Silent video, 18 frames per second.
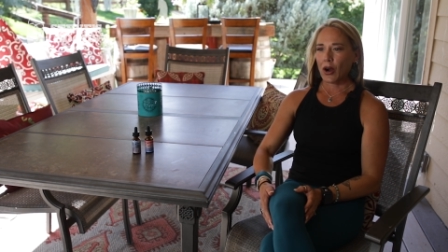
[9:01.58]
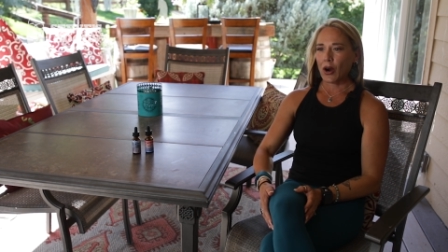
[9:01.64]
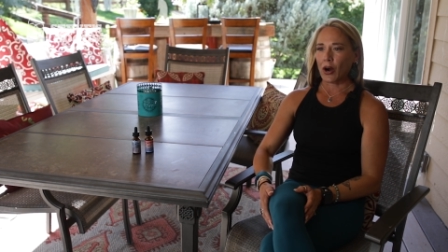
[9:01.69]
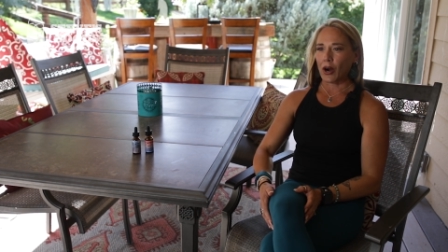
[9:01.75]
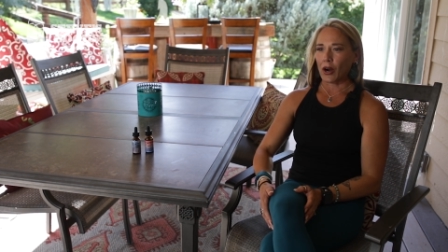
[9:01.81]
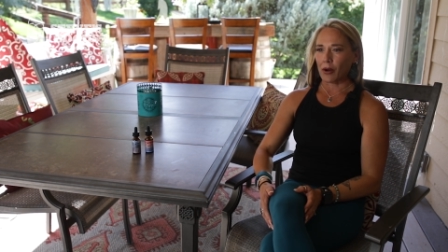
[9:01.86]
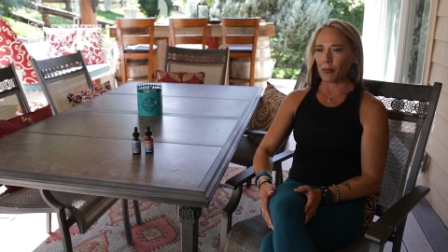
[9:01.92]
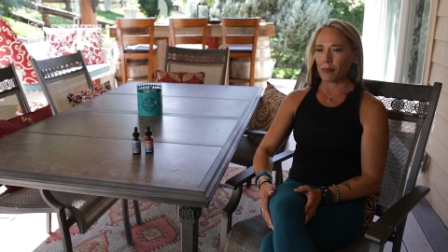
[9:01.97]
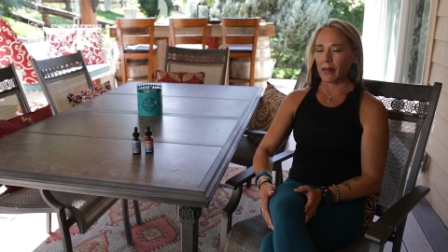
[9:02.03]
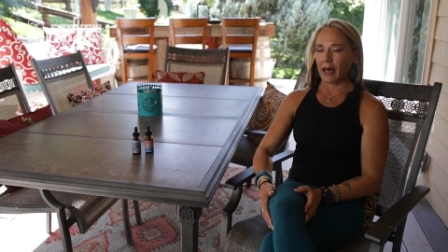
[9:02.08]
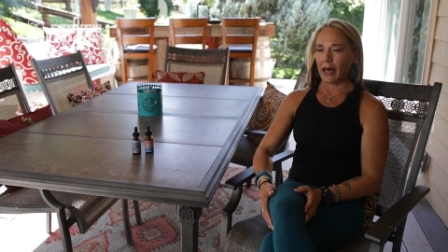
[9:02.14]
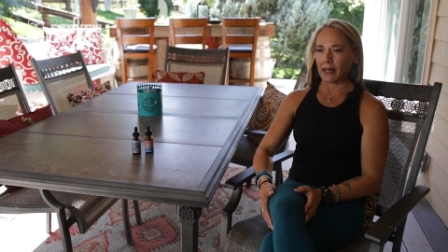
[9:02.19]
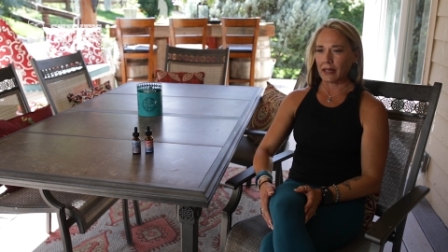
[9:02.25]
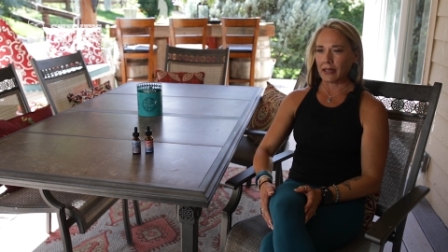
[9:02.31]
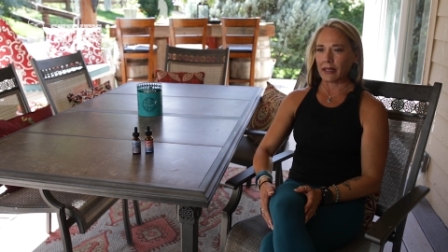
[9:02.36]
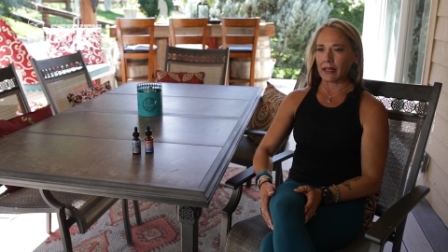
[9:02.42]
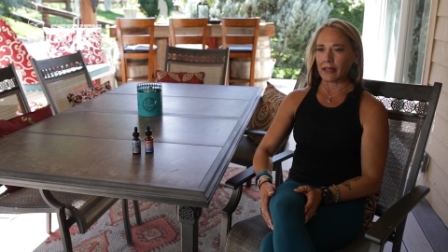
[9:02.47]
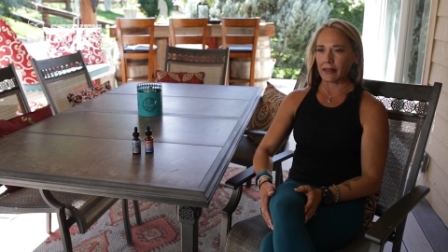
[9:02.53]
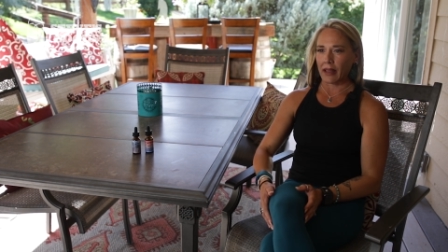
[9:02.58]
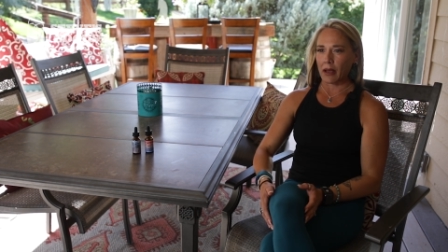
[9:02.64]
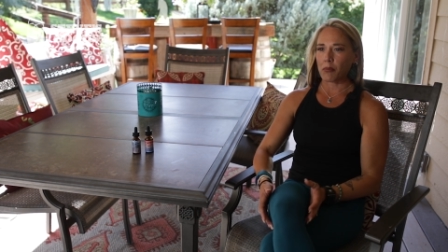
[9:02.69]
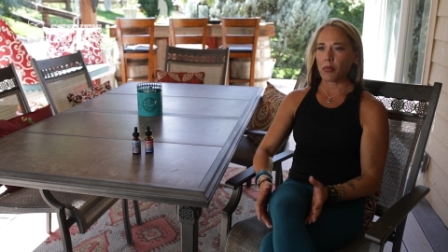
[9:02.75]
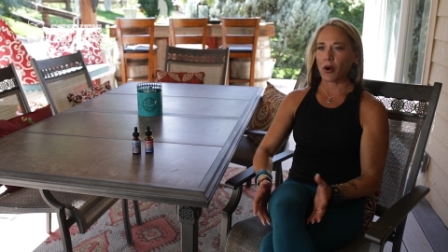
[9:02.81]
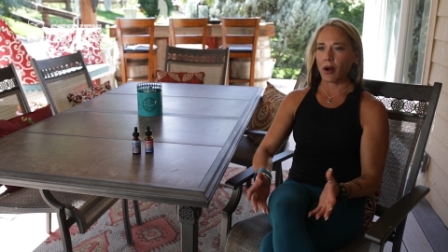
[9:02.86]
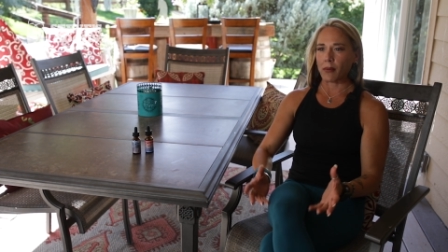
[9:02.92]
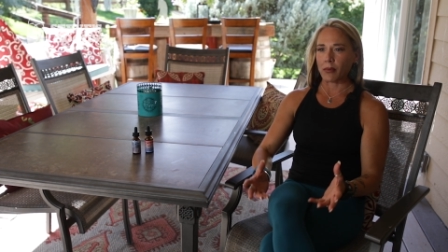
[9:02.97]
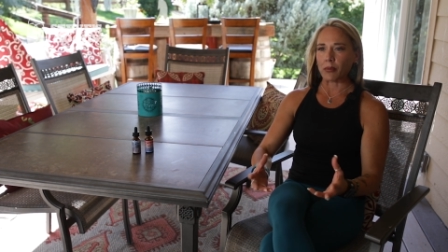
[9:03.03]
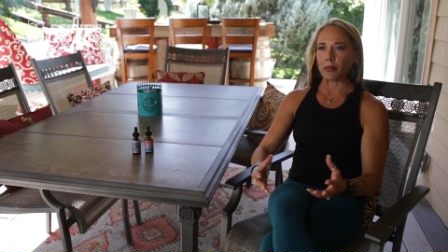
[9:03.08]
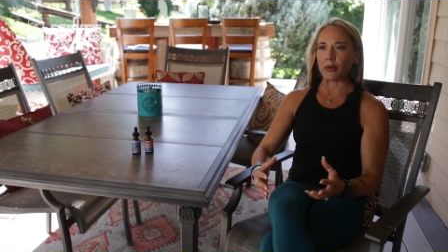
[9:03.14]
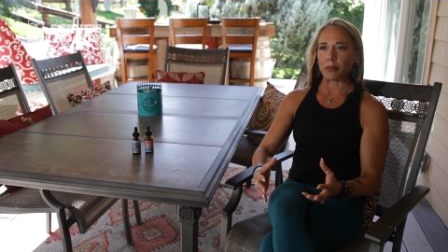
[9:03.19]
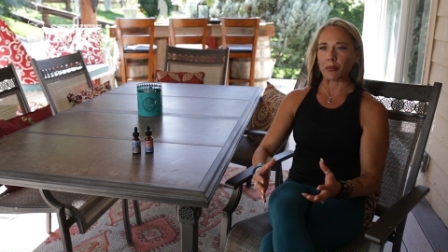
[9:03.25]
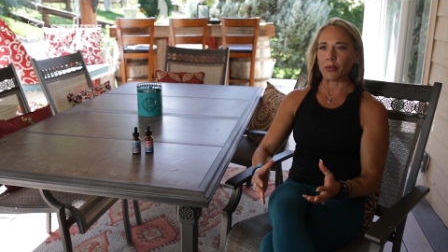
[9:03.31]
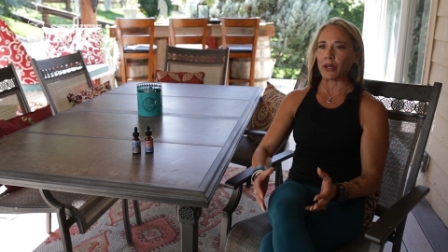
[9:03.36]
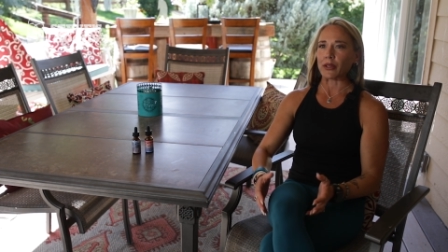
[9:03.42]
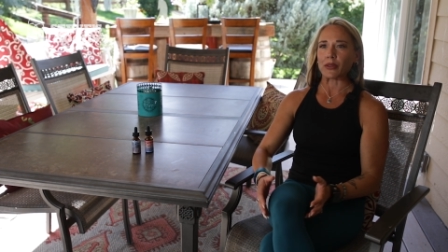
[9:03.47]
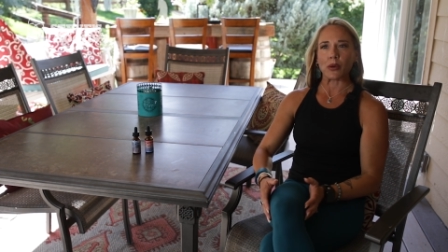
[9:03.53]
are battling that probably
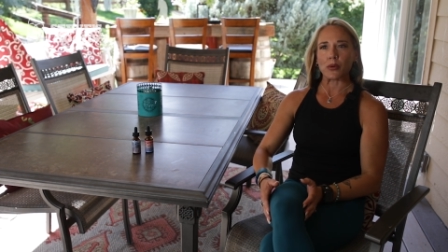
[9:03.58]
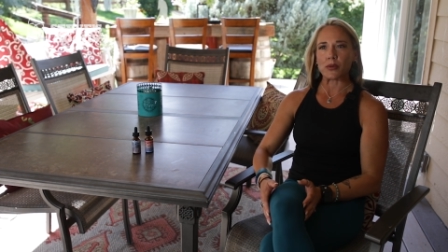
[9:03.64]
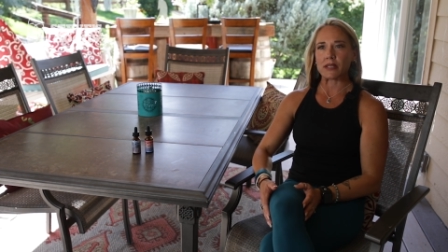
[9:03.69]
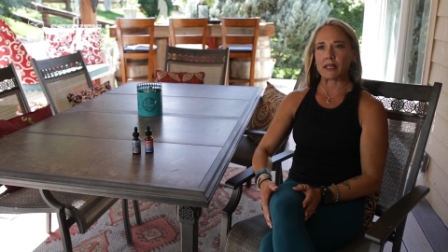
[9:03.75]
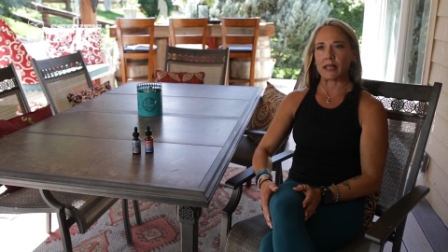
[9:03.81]
bring those